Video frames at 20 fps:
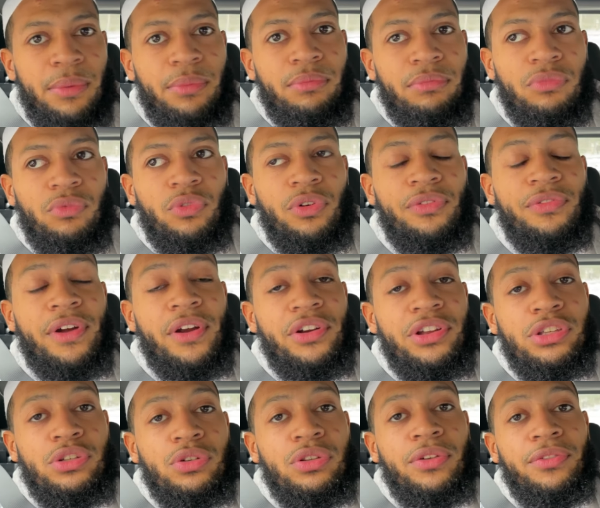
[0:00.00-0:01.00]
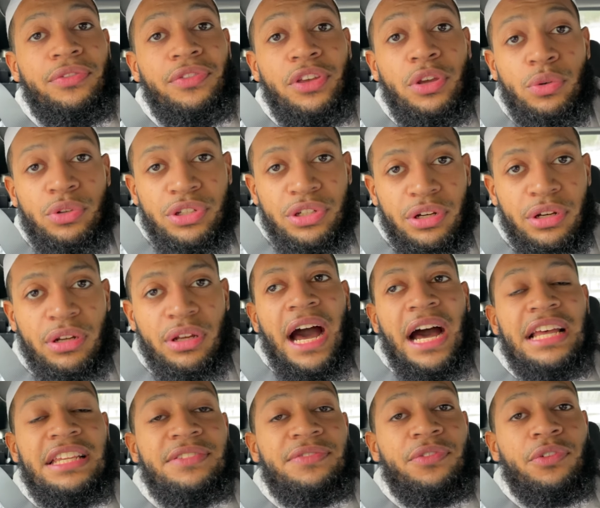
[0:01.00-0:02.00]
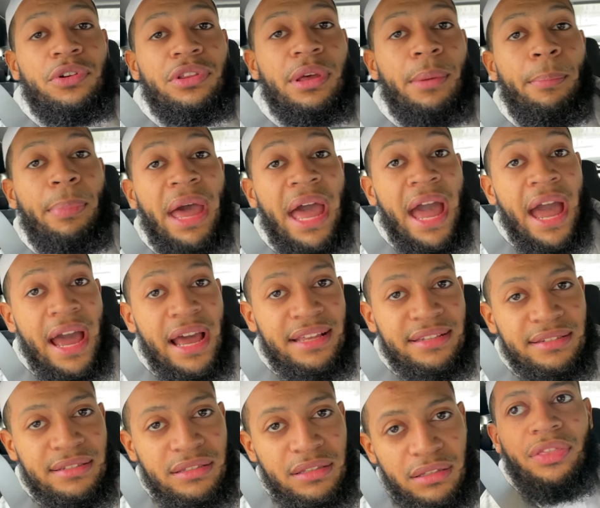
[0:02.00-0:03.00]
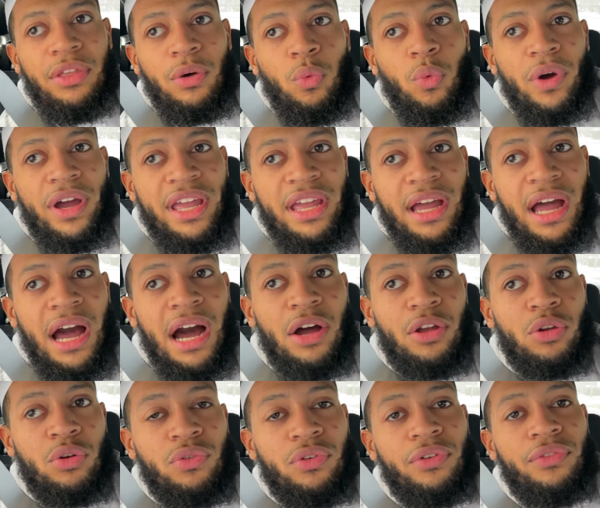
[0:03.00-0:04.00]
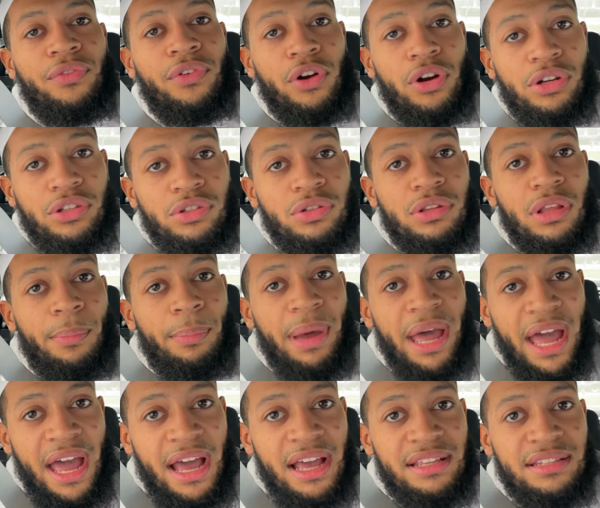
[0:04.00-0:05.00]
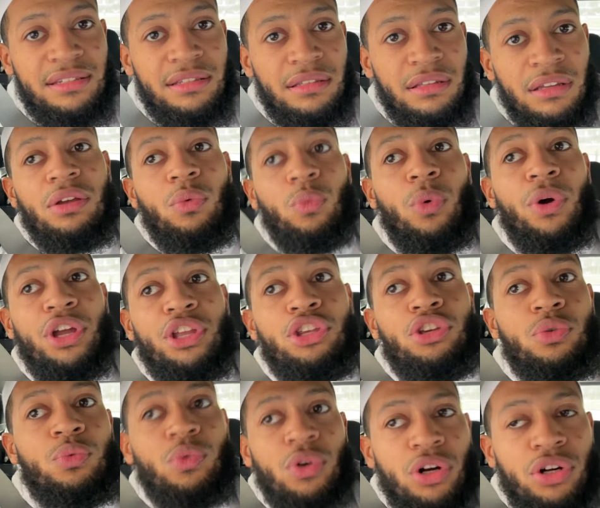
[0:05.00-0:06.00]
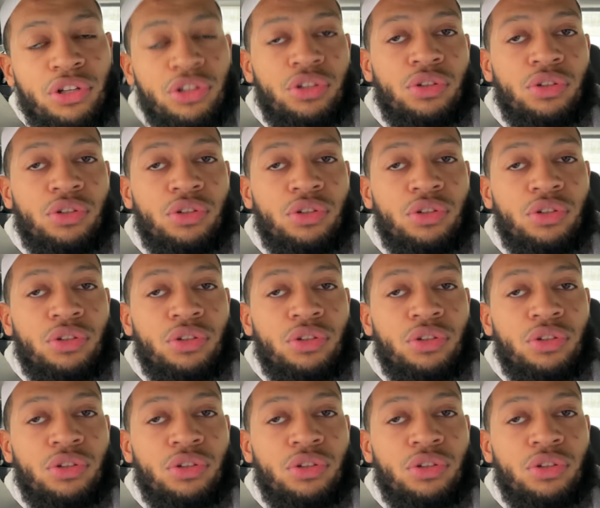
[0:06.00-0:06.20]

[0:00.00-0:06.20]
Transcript: I'm referring to the future. As for the past, the way how you refer to the past, when you want